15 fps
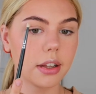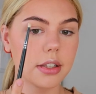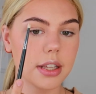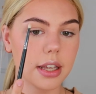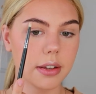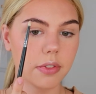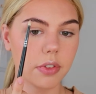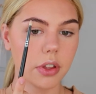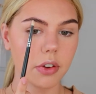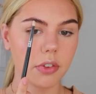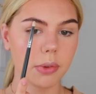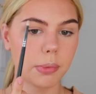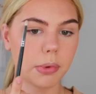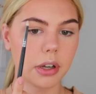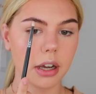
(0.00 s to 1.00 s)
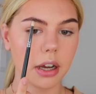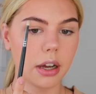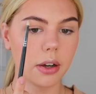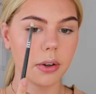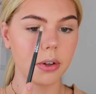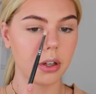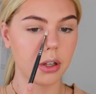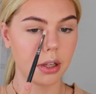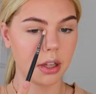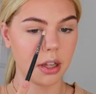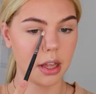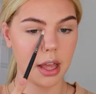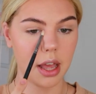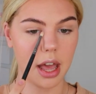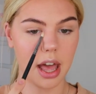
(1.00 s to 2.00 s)
Same for the other brow
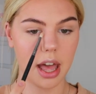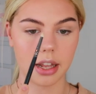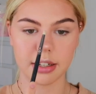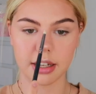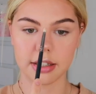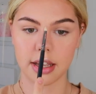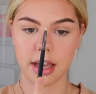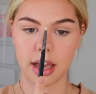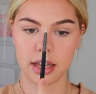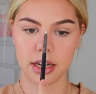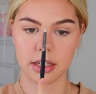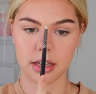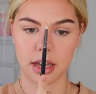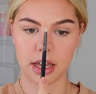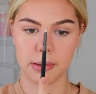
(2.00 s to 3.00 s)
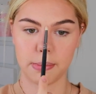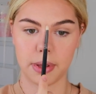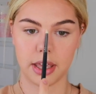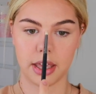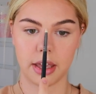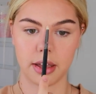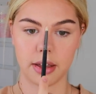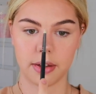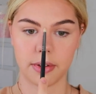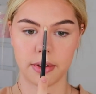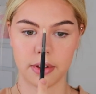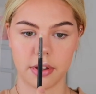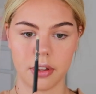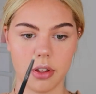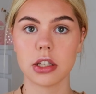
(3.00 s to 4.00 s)
and a tiny, tiny bit here.
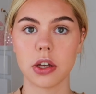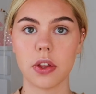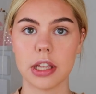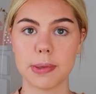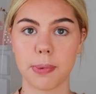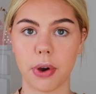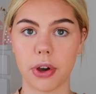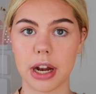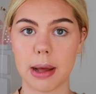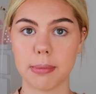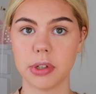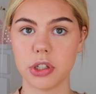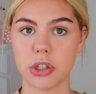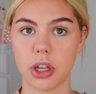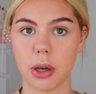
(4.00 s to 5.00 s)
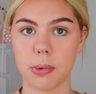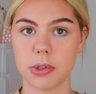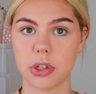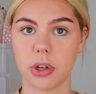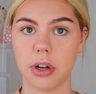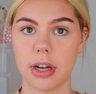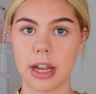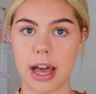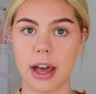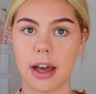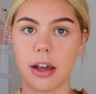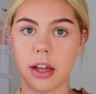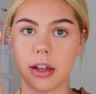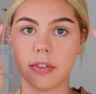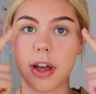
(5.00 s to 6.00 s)
So at this point, I'm literally almost done. I
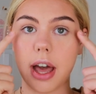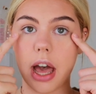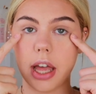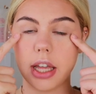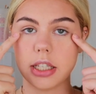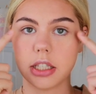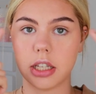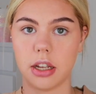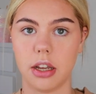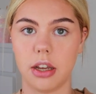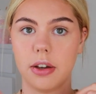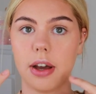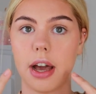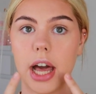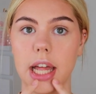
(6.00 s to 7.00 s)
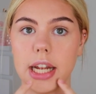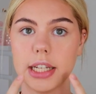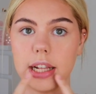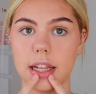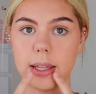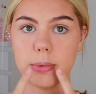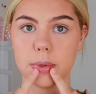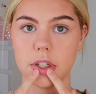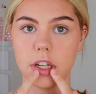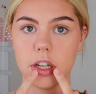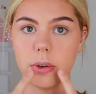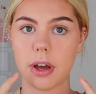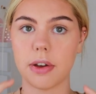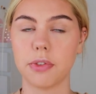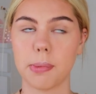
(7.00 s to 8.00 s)
have eyes to do and lips to
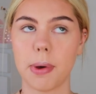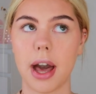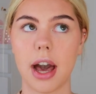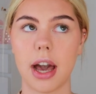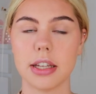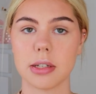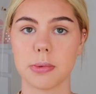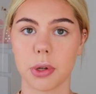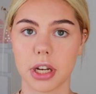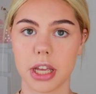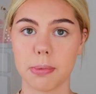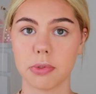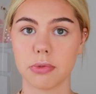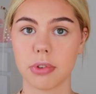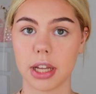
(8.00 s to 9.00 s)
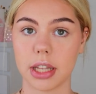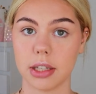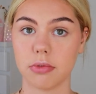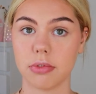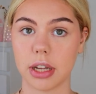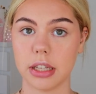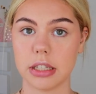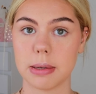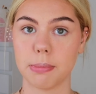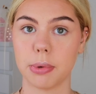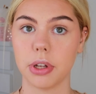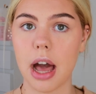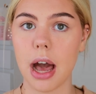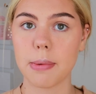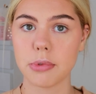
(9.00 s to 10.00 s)
do. And for my eyes, I'm gonna keep it really, really
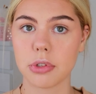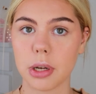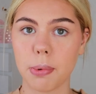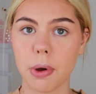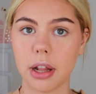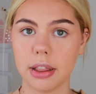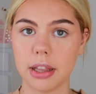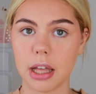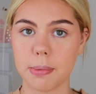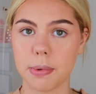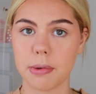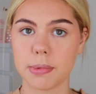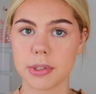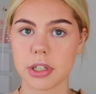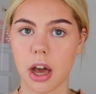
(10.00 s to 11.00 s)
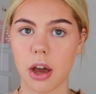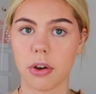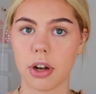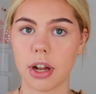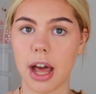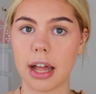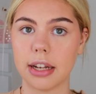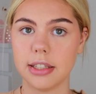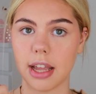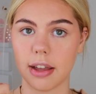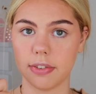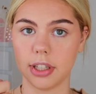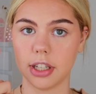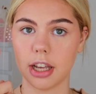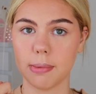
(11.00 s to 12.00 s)
simple. I'm just gonna put a little bit of mascara on and
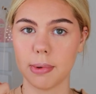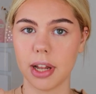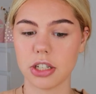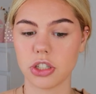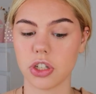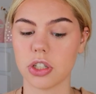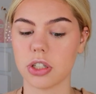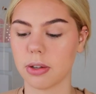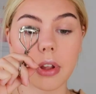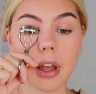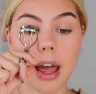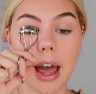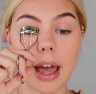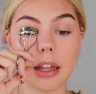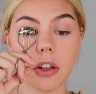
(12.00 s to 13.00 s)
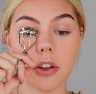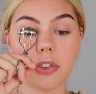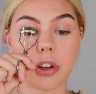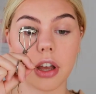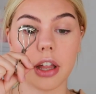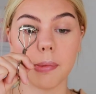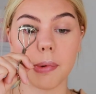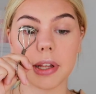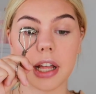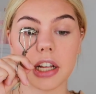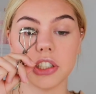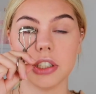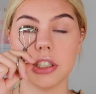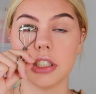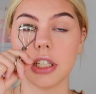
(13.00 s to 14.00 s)
definitely curl my lashes. I love curling my
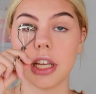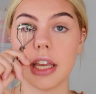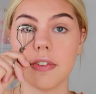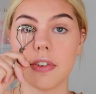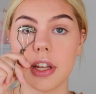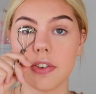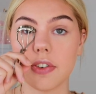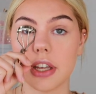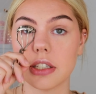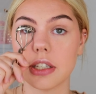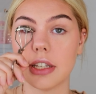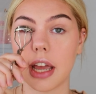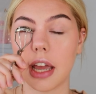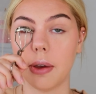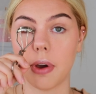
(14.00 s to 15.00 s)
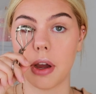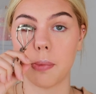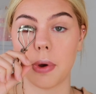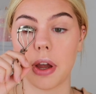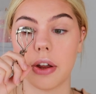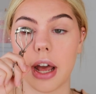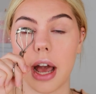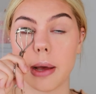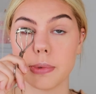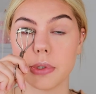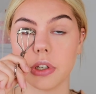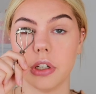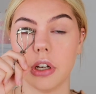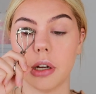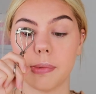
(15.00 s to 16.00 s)
lashes. Even if it's a day where I'm wearing
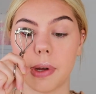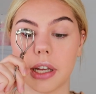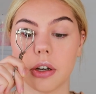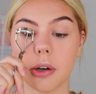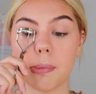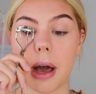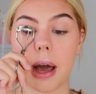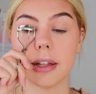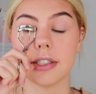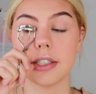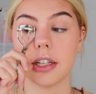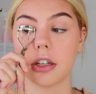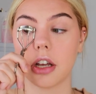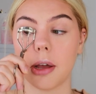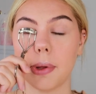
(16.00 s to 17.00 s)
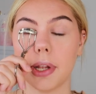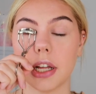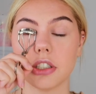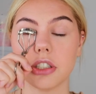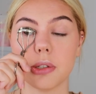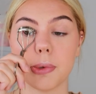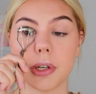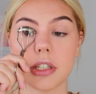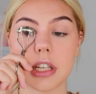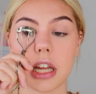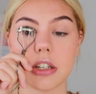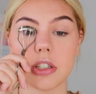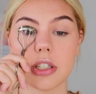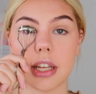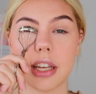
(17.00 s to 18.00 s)
absolutely no makeup, I'll still curl my lashes because
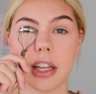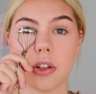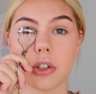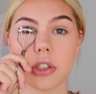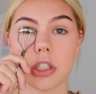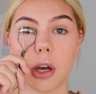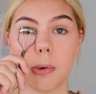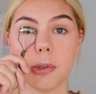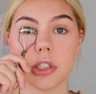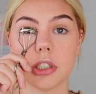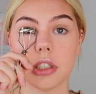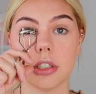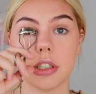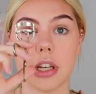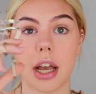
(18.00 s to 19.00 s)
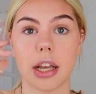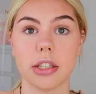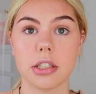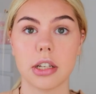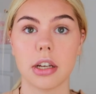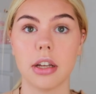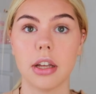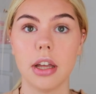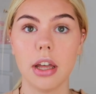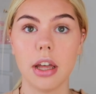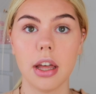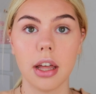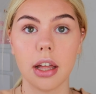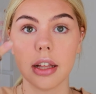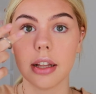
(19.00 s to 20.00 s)
I just think it looks so much nicer.
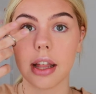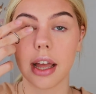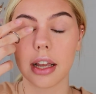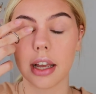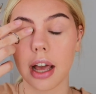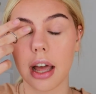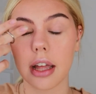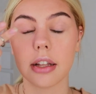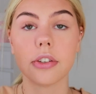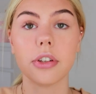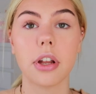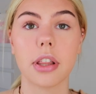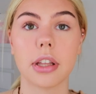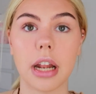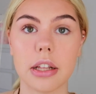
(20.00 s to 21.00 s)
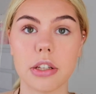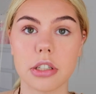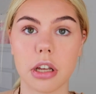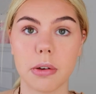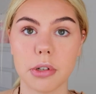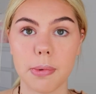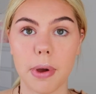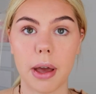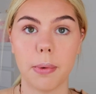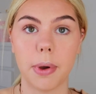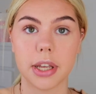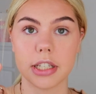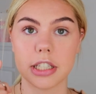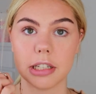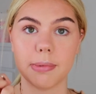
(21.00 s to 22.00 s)
Like, do you not think that looks so much better
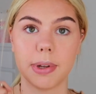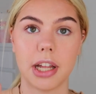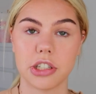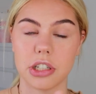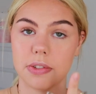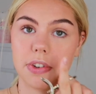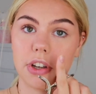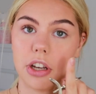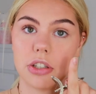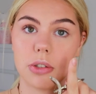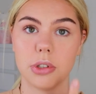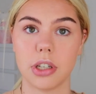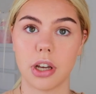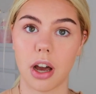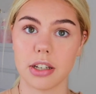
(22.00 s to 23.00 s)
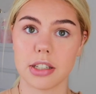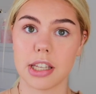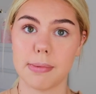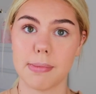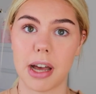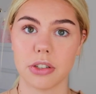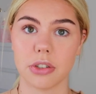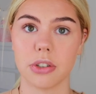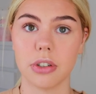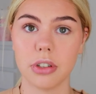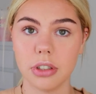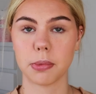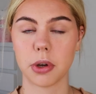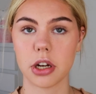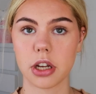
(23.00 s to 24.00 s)
where you can see my lashes versus you can't see them at
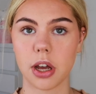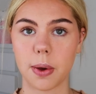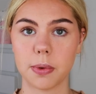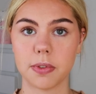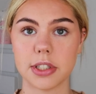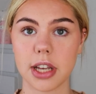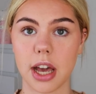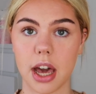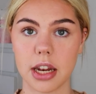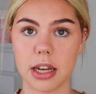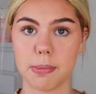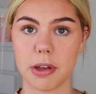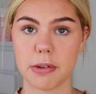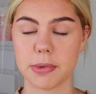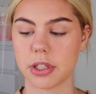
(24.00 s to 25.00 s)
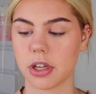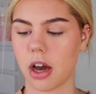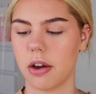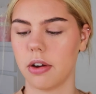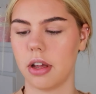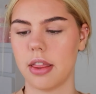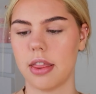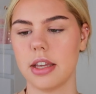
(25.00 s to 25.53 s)
all? I'm gonna go with a tiny bit of mascara.